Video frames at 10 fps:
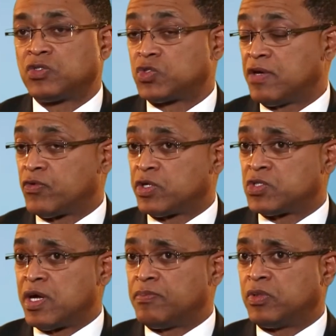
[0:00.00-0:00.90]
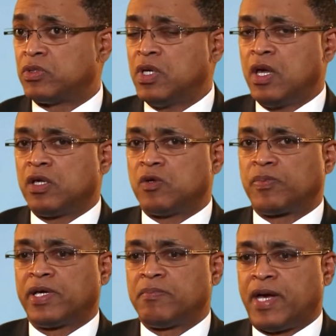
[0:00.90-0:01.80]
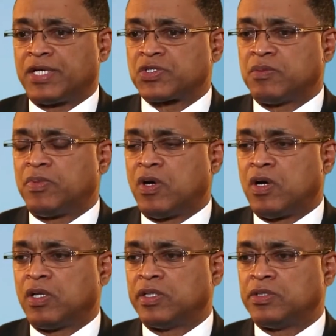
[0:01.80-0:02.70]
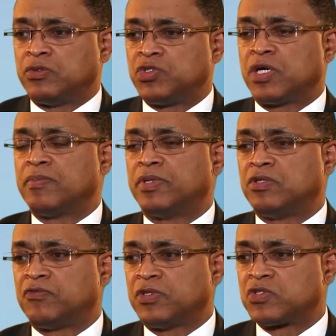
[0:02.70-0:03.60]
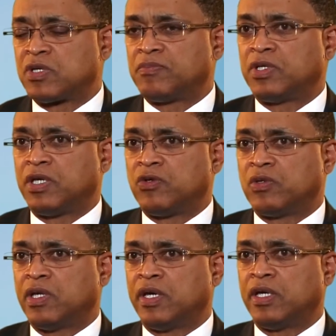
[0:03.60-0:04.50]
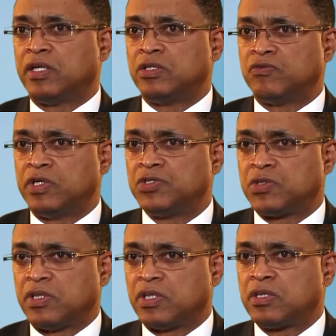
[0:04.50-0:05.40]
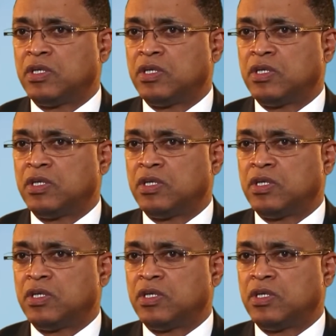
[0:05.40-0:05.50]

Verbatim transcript: So say, for example, you're playing basketball and you jump and you feel something in your leg and you've injured it.